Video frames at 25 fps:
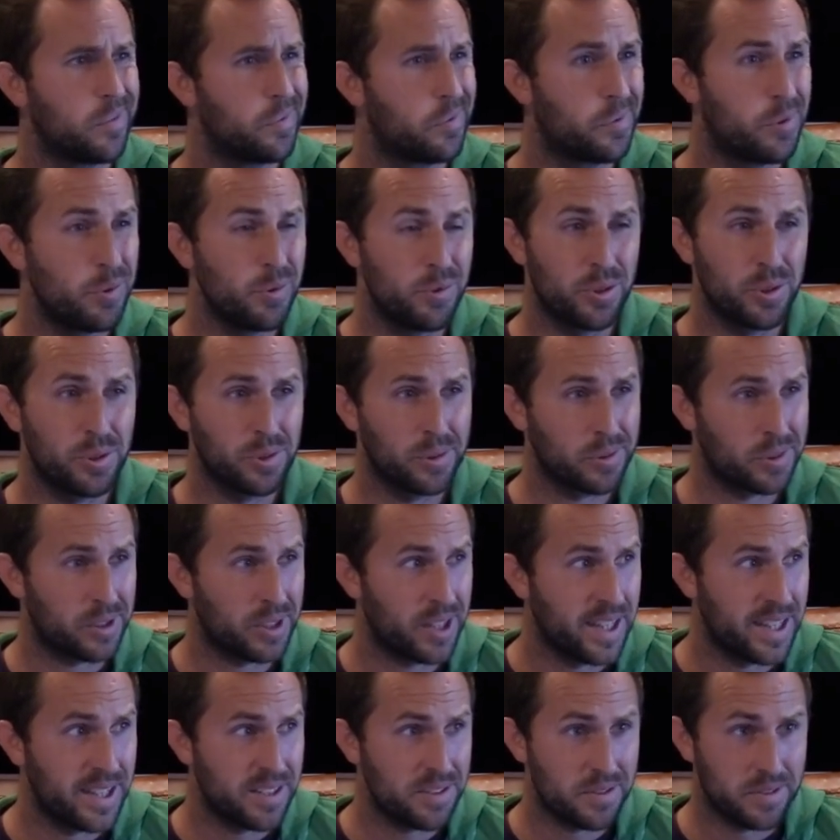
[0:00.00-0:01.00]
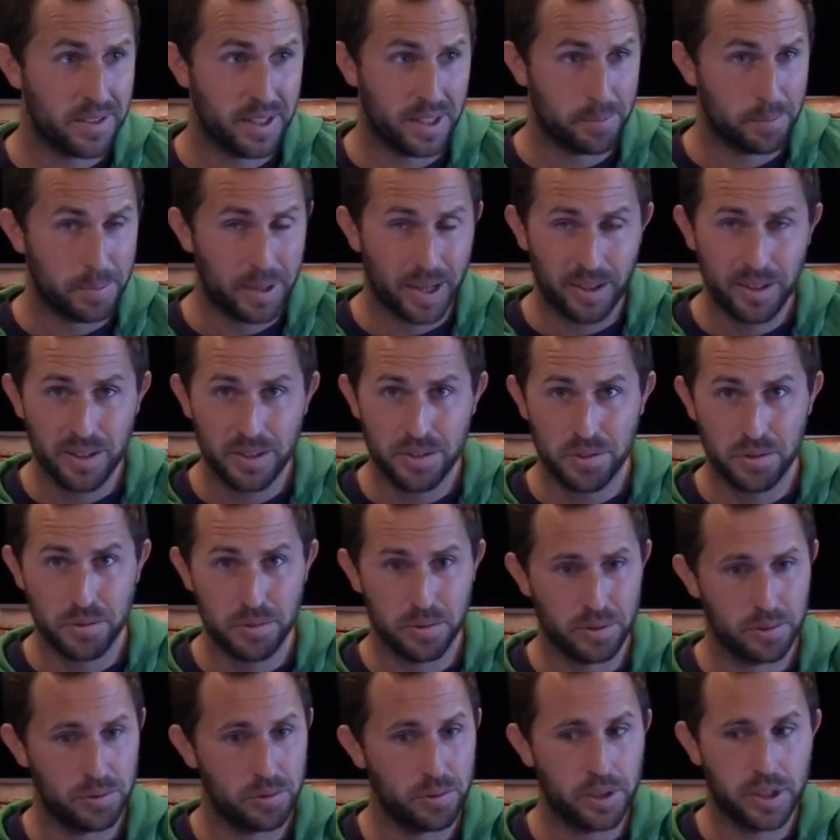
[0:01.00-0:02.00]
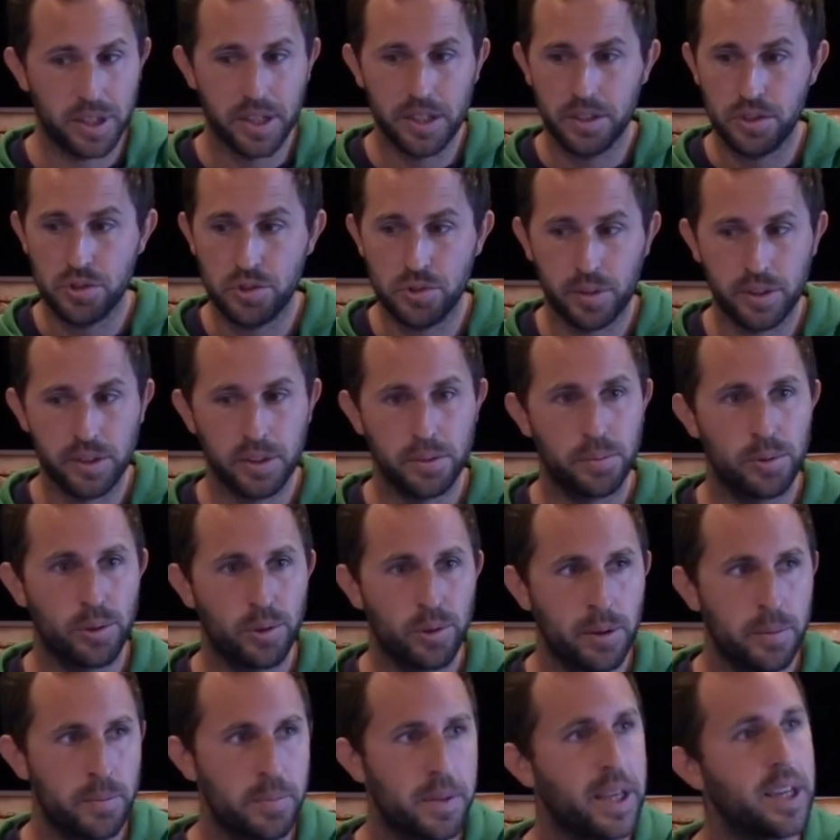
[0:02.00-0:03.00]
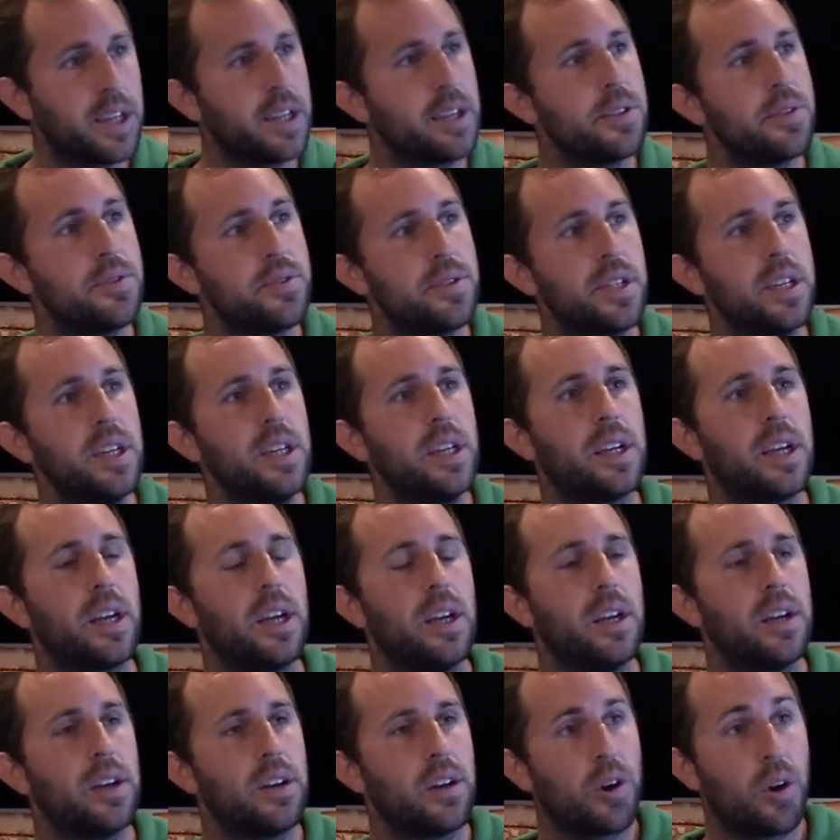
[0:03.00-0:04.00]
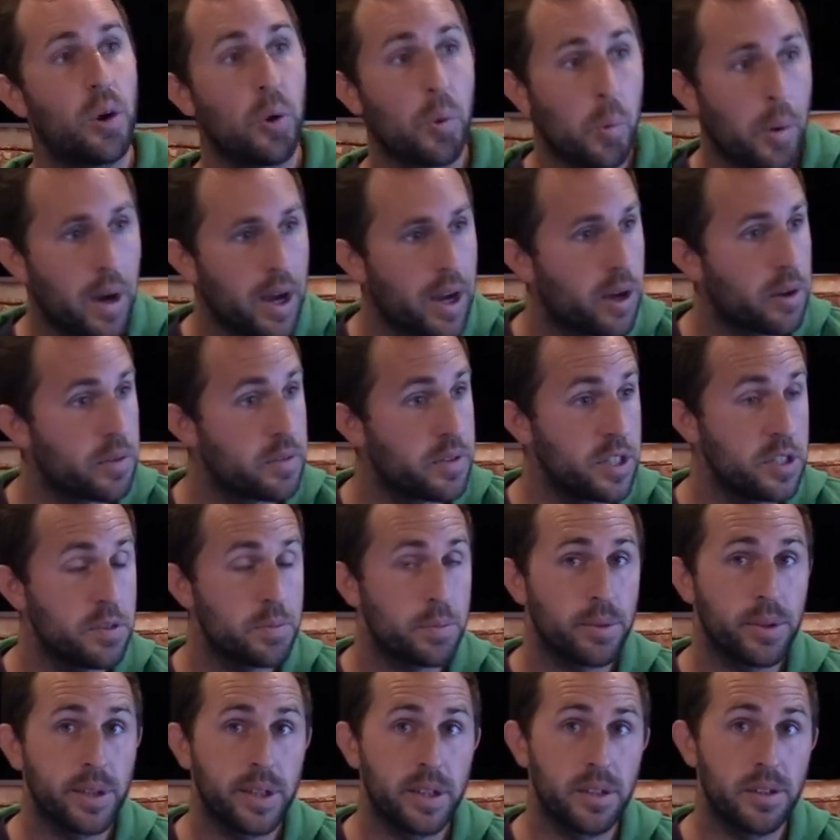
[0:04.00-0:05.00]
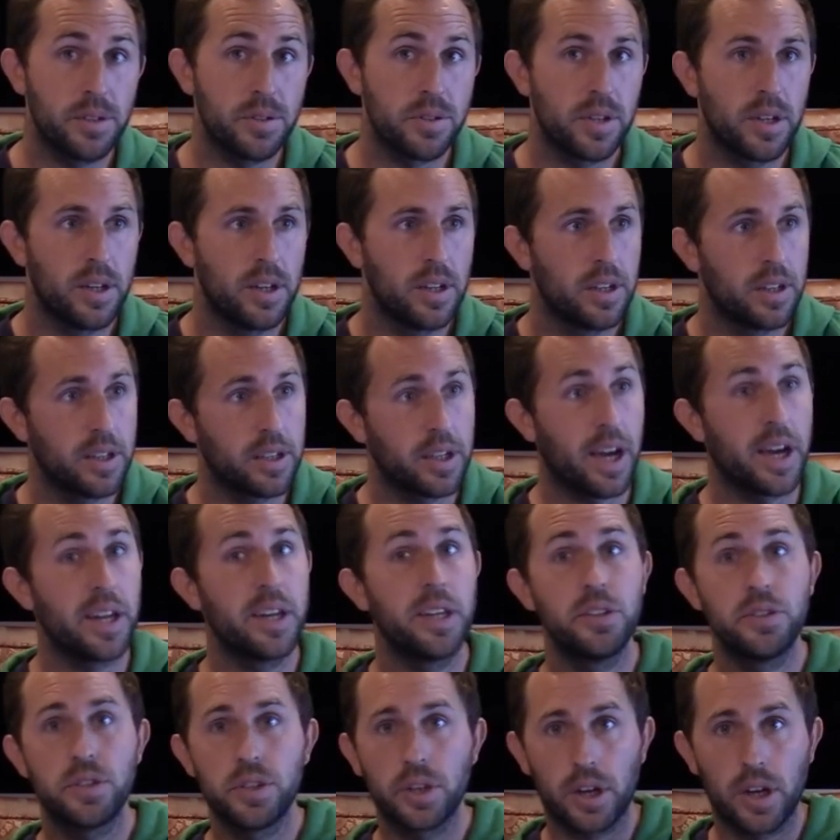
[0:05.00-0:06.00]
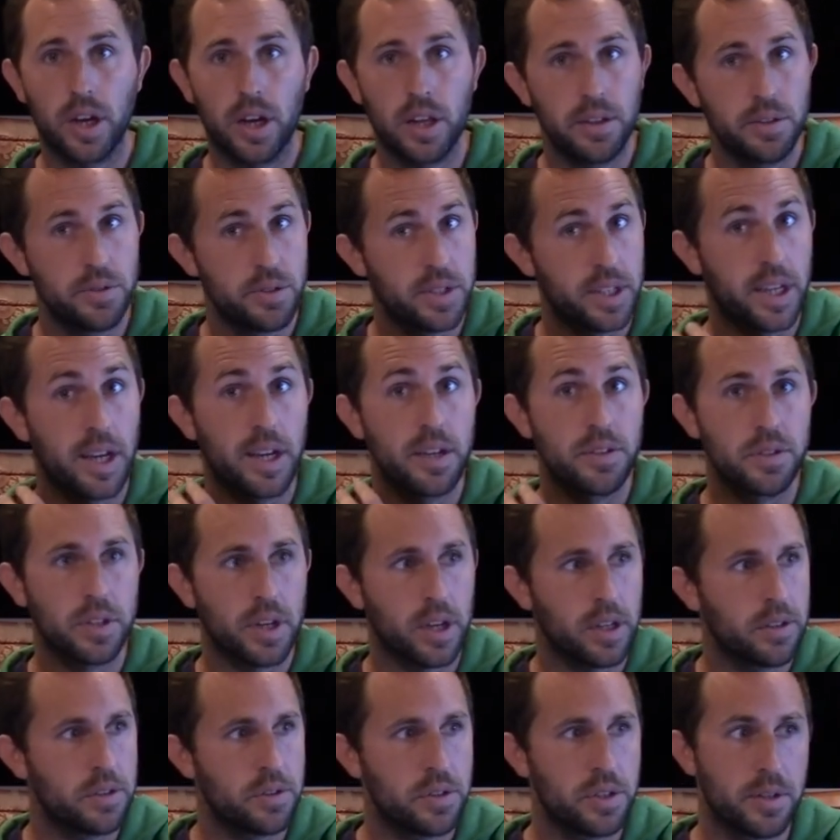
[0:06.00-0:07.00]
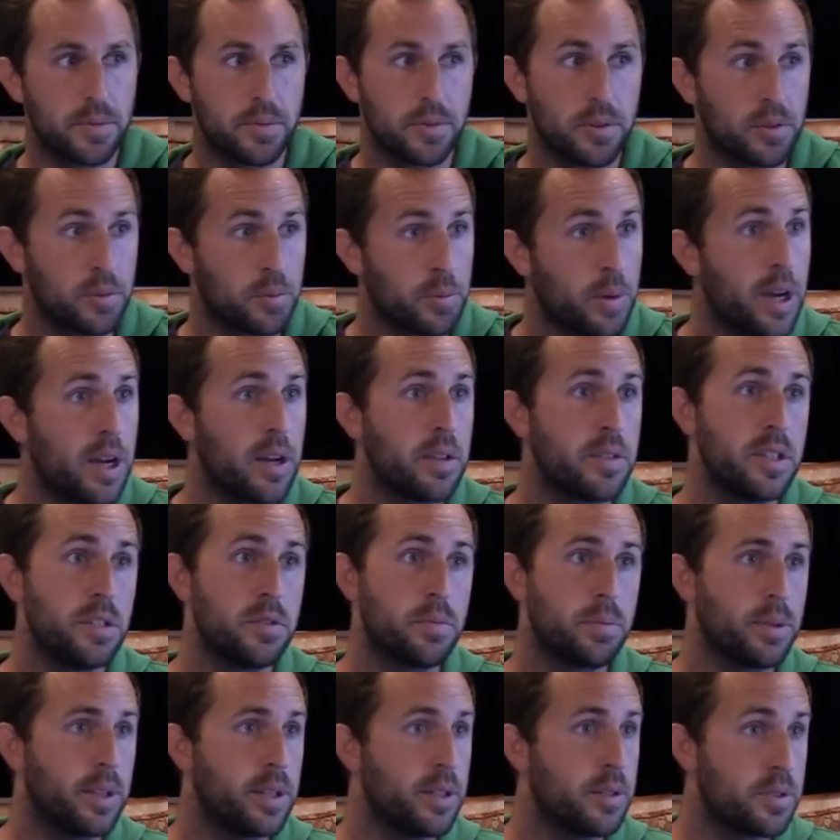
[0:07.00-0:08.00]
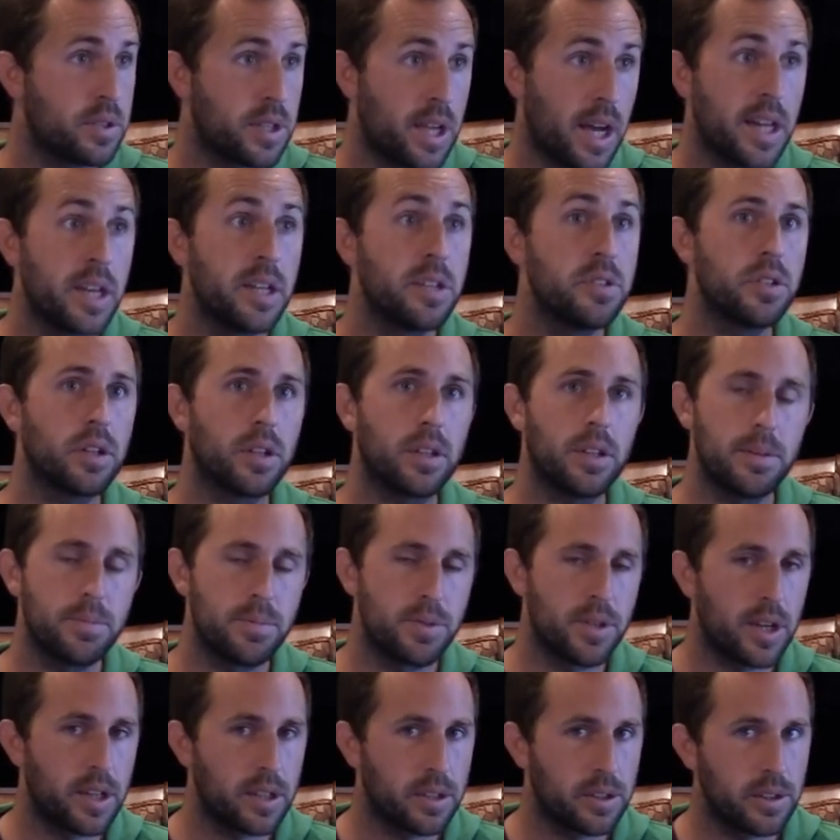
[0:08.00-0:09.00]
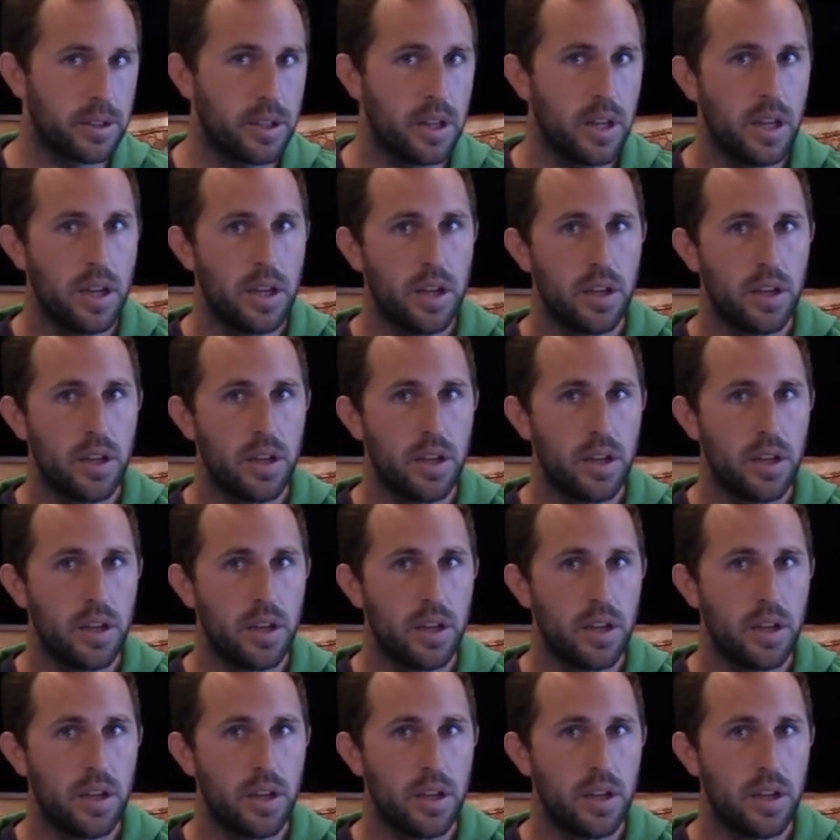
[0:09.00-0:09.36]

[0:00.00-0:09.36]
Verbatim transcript: future clients like parents who are looking to join your program, they can see, oh wow, these players got into college, they got scholarships, or wow, these players got into club soccer.